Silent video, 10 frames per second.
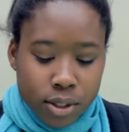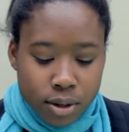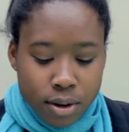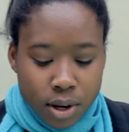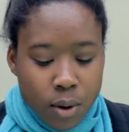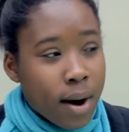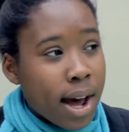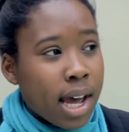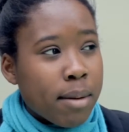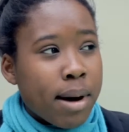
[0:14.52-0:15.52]
to
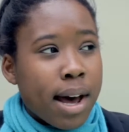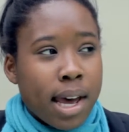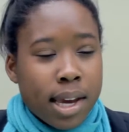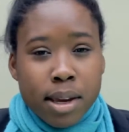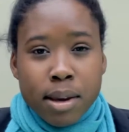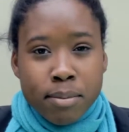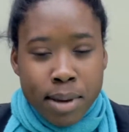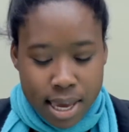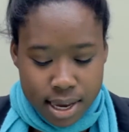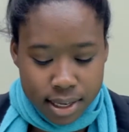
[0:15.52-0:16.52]
acquire my
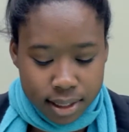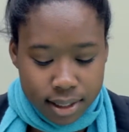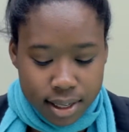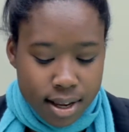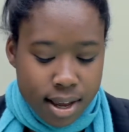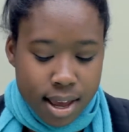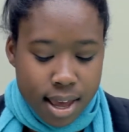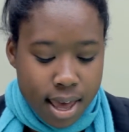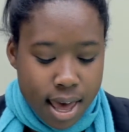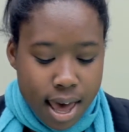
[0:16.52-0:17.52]
P's,
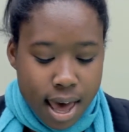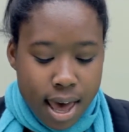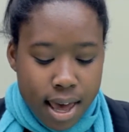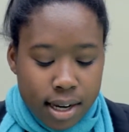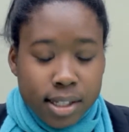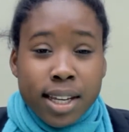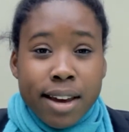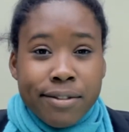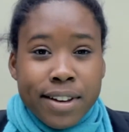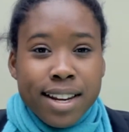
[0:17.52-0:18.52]
to
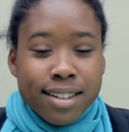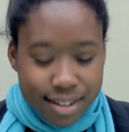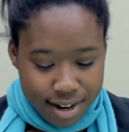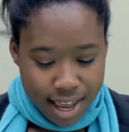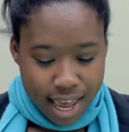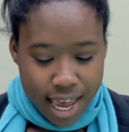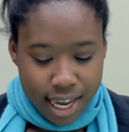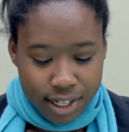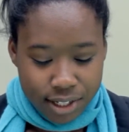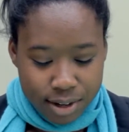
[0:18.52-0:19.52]
get fit,
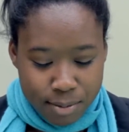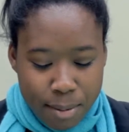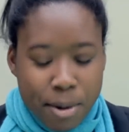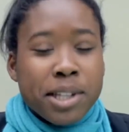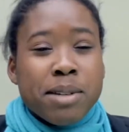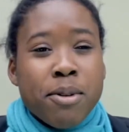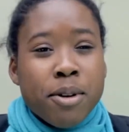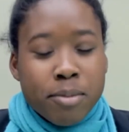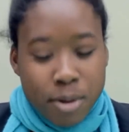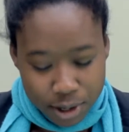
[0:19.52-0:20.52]
and my most
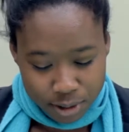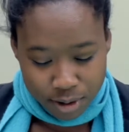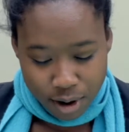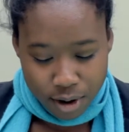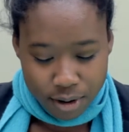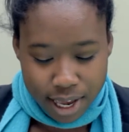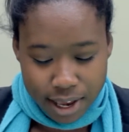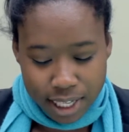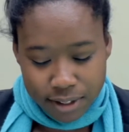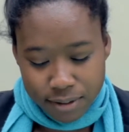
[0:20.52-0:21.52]
important personal goal
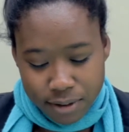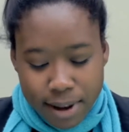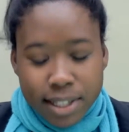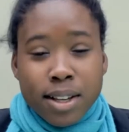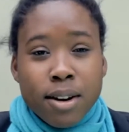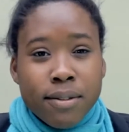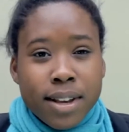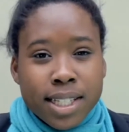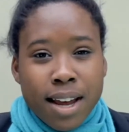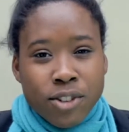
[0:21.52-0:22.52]
is for myself
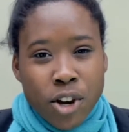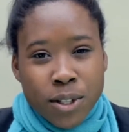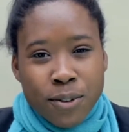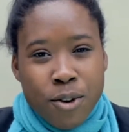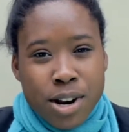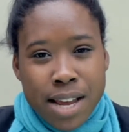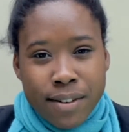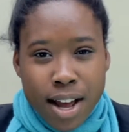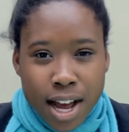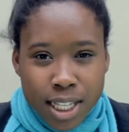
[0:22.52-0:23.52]
is to have Joseph
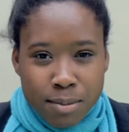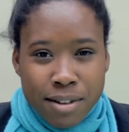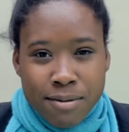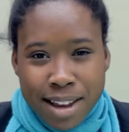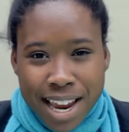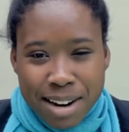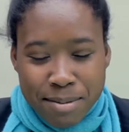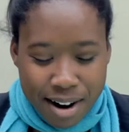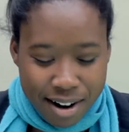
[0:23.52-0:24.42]
Gordon-Levitt ask me for my hand in